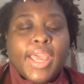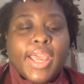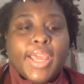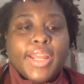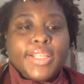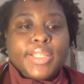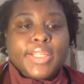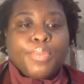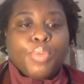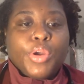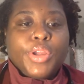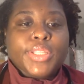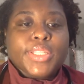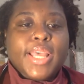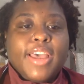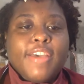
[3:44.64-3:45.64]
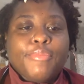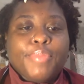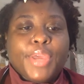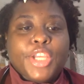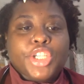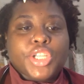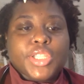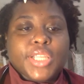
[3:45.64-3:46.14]
It is important to have
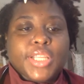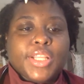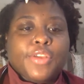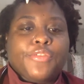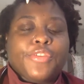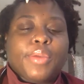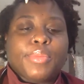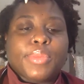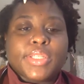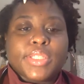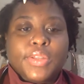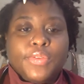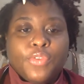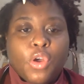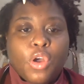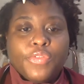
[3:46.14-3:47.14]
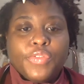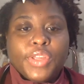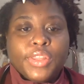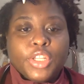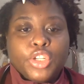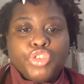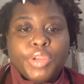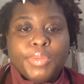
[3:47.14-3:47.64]
patients and their families involved in
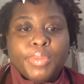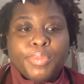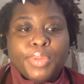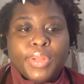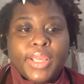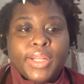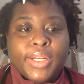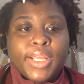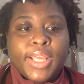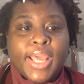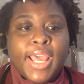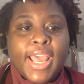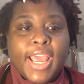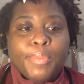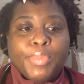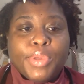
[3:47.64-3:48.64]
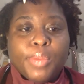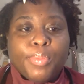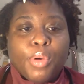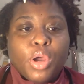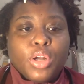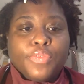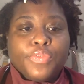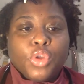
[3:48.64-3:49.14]
the treatment plan and be a
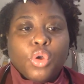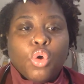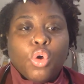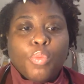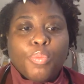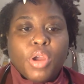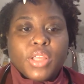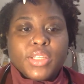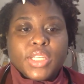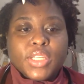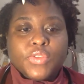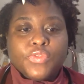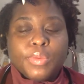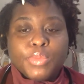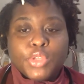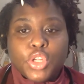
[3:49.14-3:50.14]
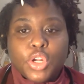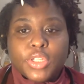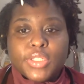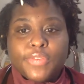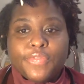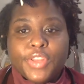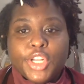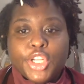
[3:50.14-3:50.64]
part of the whole process from start
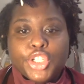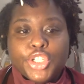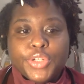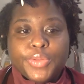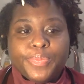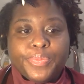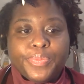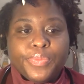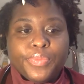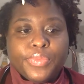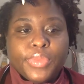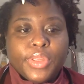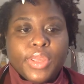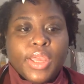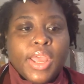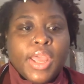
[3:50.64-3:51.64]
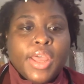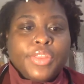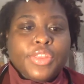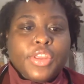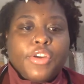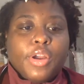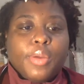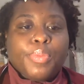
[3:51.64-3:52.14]
to finish.
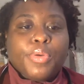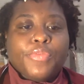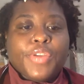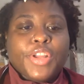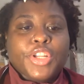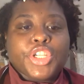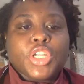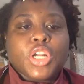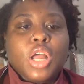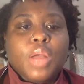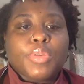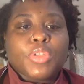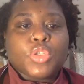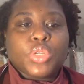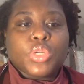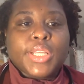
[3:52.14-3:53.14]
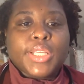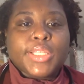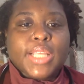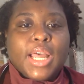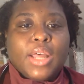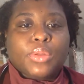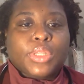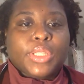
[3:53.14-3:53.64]
There are prevention opportunities
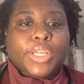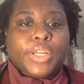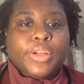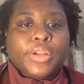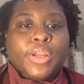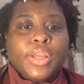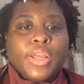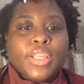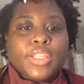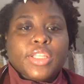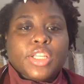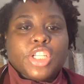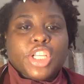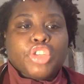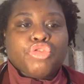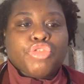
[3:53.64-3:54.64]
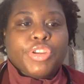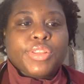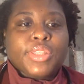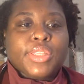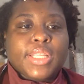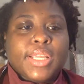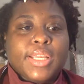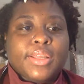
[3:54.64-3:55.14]
out there, such as
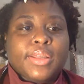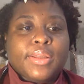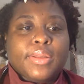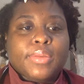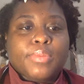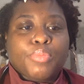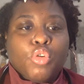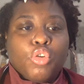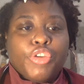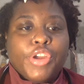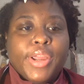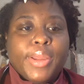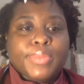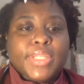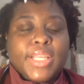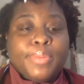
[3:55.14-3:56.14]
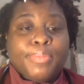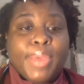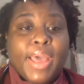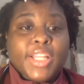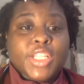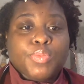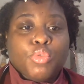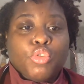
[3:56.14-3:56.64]
strengthening programs and
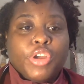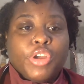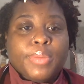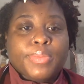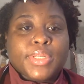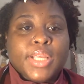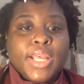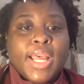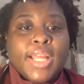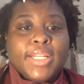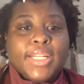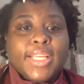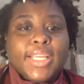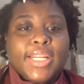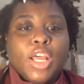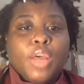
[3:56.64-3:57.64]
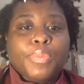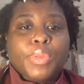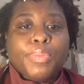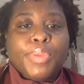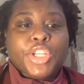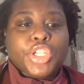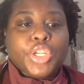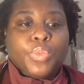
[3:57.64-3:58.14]
balance programs that can help the
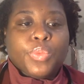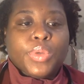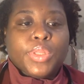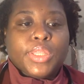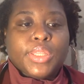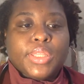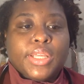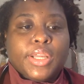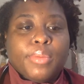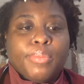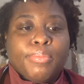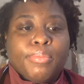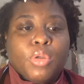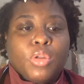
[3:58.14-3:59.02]
patient with their